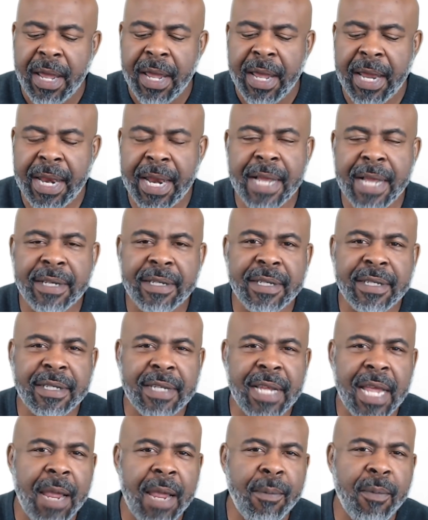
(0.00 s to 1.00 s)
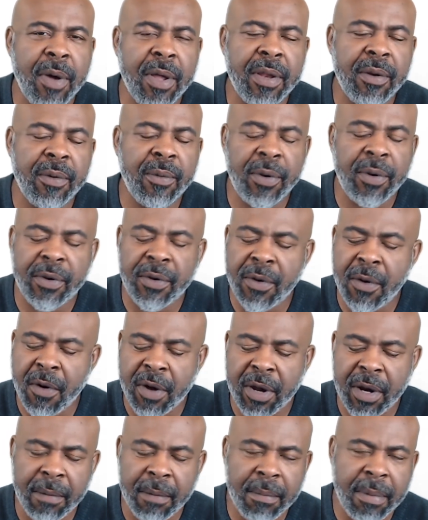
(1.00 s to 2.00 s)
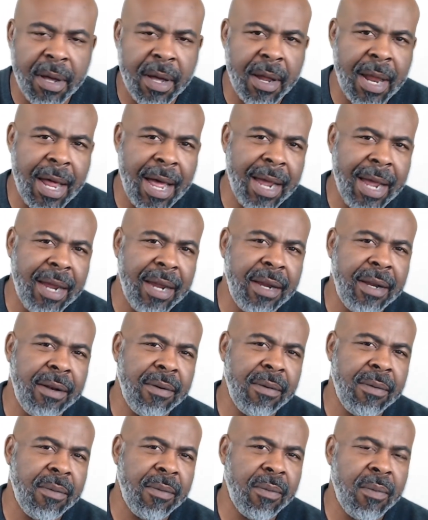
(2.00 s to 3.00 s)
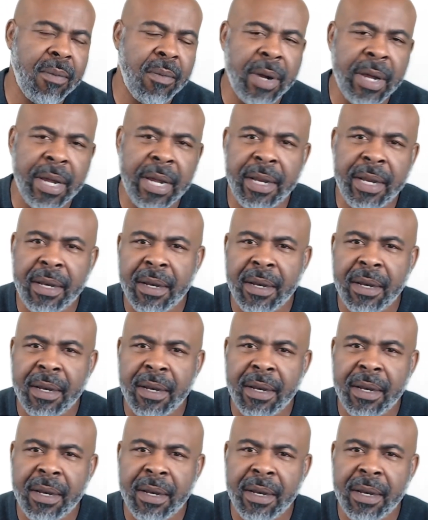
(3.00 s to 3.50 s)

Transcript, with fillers: and that's the same whether you're talking about height, weight,